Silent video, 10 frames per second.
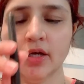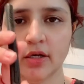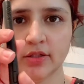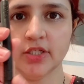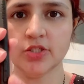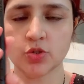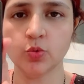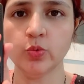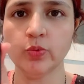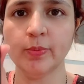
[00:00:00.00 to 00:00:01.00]
these
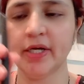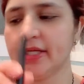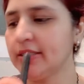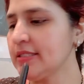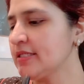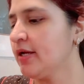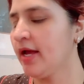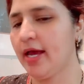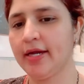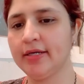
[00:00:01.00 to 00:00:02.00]
two buttons.
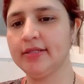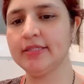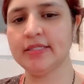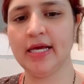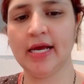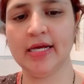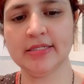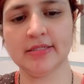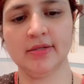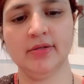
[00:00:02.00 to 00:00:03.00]
And this
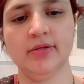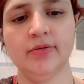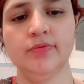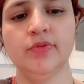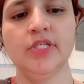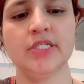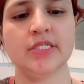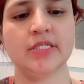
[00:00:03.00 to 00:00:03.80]
has this